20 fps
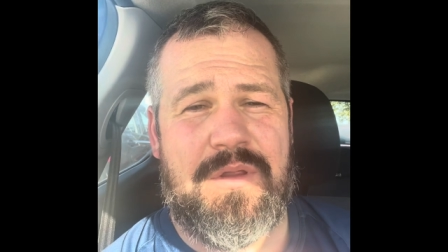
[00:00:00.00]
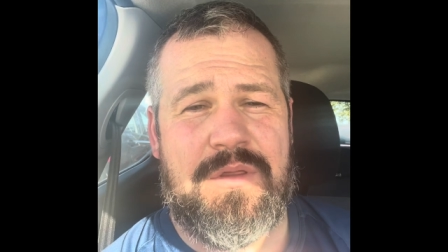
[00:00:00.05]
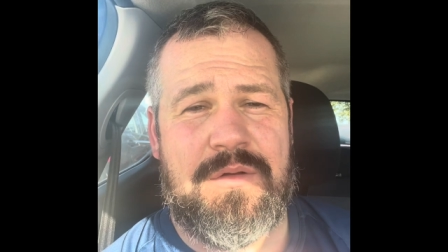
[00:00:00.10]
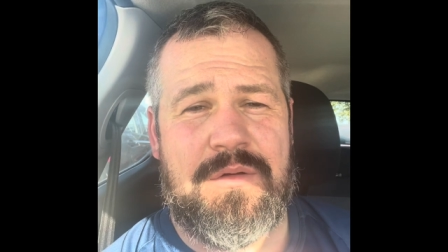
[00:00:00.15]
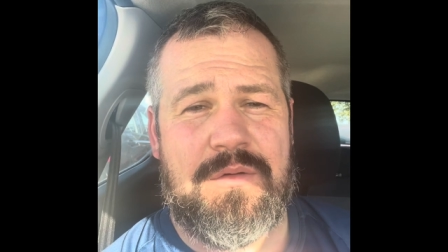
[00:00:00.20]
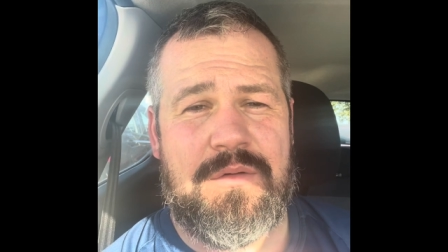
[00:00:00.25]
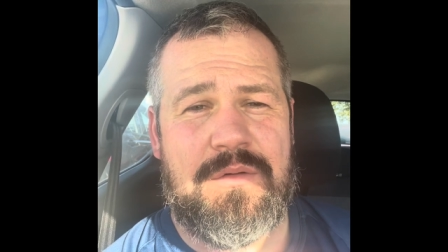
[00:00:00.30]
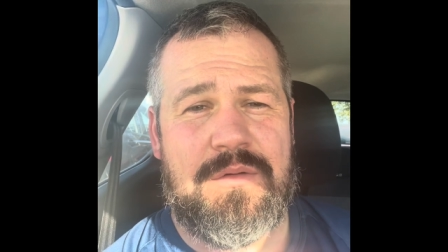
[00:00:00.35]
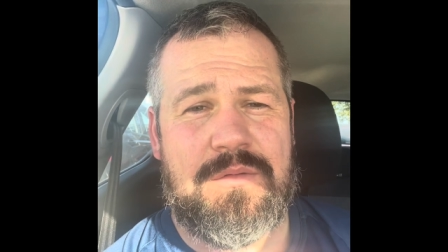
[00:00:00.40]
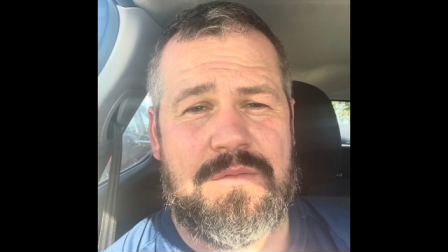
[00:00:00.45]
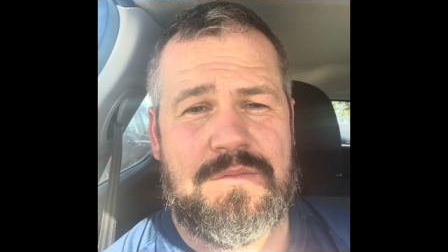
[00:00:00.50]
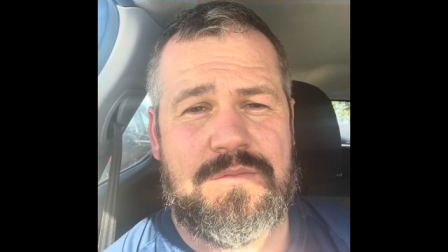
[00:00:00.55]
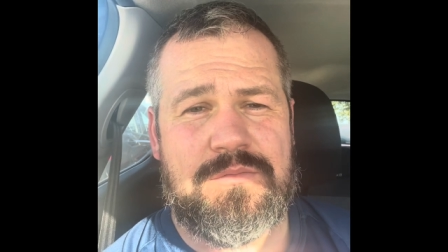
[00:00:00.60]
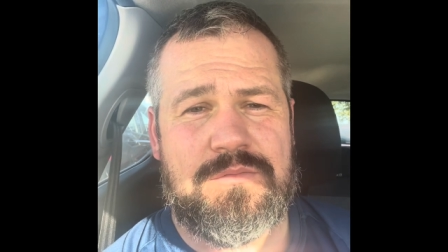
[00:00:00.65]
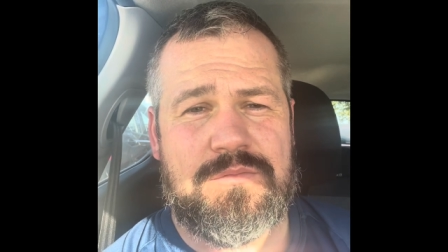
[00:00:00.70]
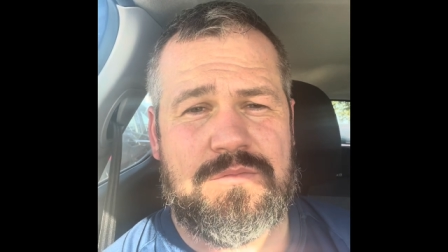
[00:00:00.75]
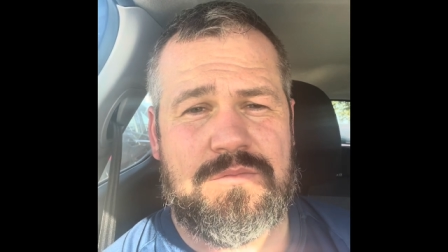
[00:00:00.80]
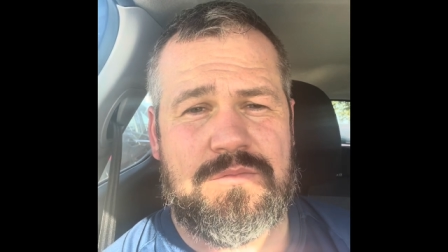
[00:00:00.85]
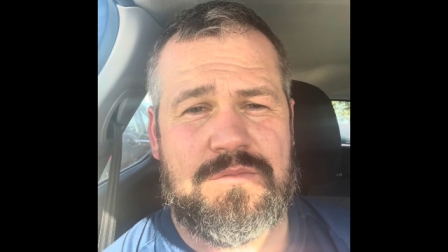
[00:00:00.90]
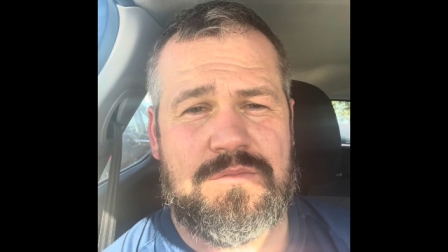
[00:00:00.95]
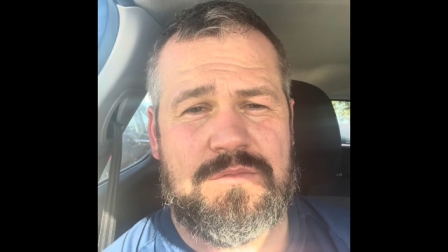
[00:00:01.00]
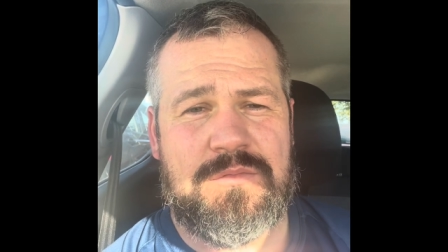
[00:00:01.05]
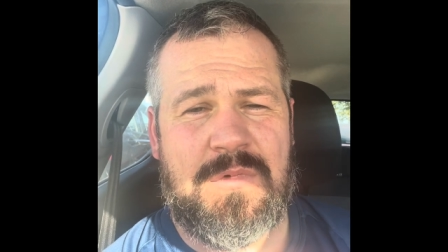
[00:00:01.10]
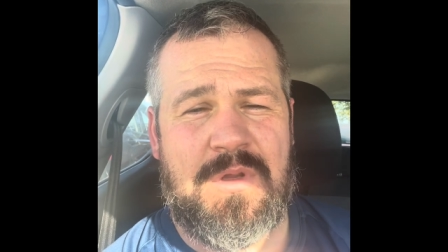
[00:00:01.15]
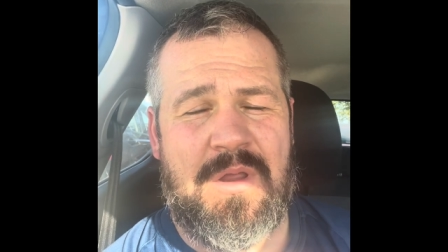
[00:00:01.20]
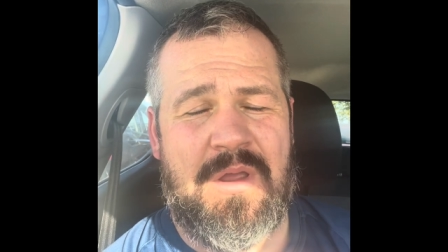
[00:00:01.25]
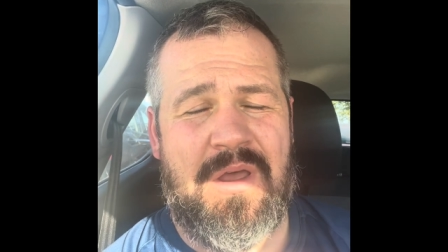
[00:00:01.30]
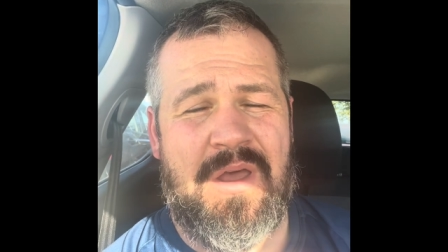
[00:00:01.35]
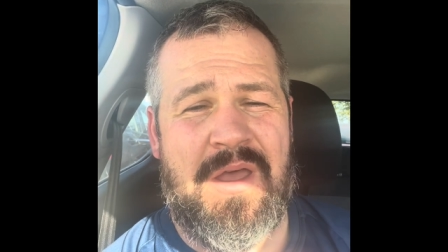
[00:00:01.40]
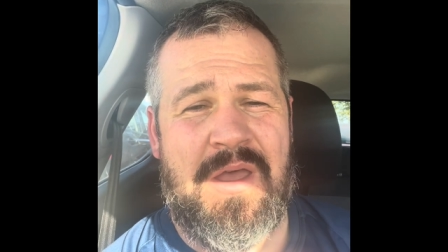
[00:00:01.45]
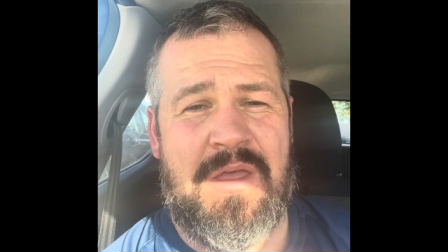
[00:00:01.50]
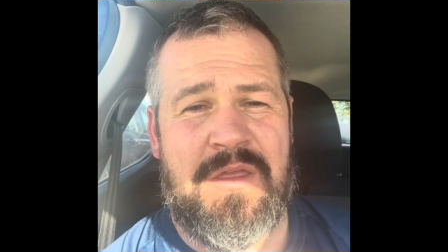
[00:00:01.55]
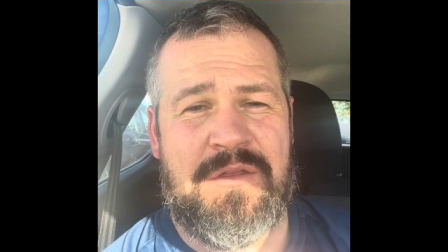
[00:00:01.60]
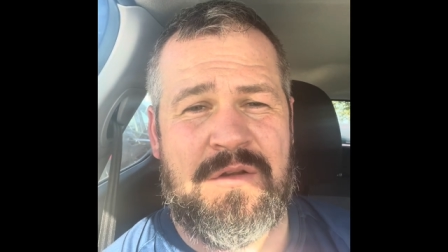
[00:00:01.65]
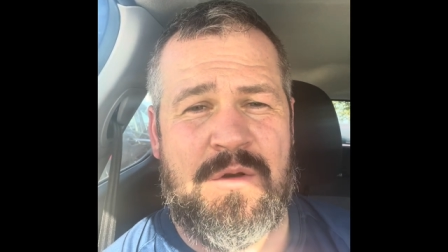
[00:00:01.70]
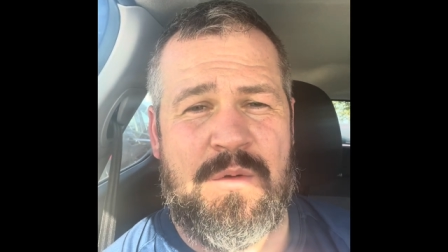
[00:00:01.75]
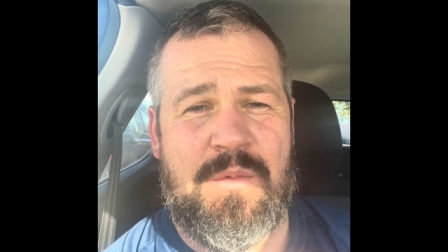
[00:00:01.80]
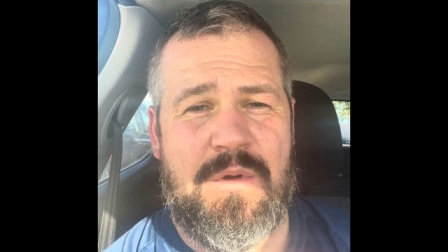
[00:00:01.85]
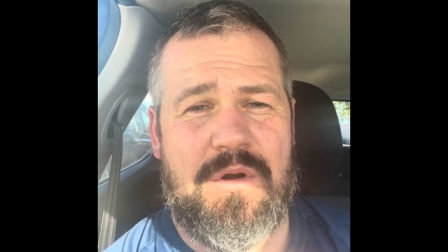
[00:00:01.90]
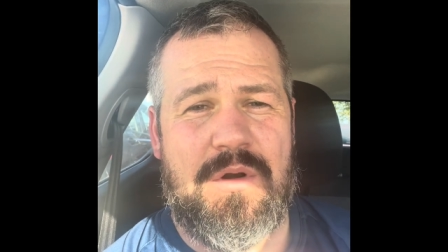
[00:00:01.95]
through uh,
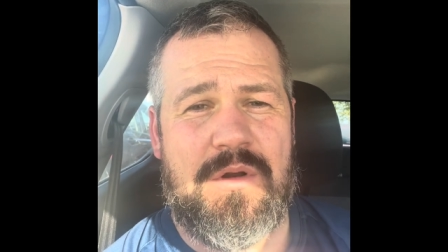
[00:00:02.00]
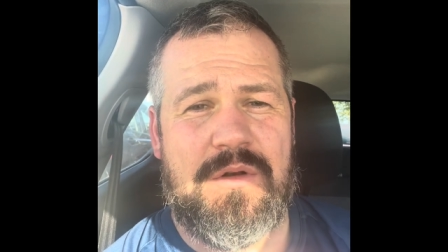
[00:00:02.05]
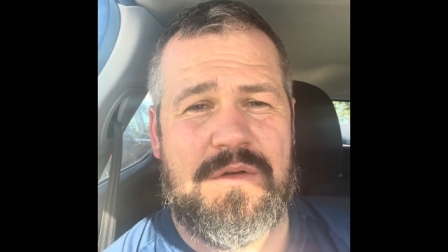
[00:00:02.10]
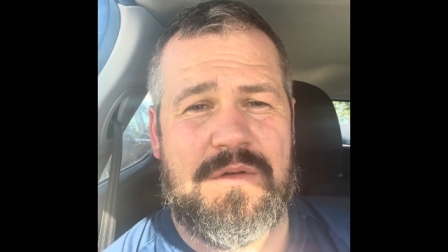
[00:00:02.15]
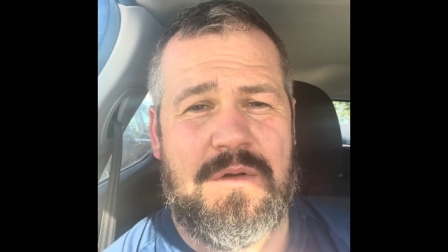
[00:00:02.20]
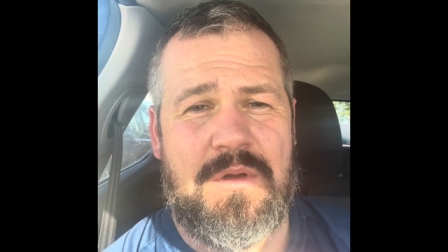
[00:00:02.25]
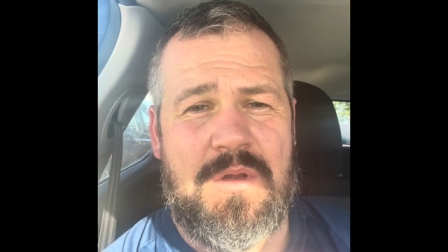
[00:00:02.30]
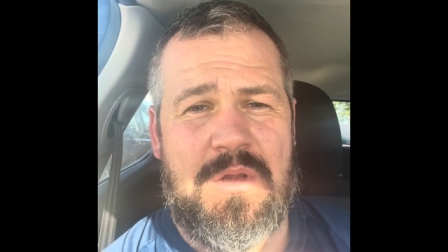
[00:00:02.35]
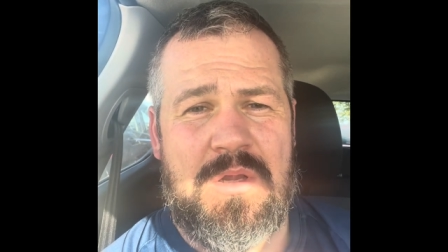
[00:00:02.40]
through my run.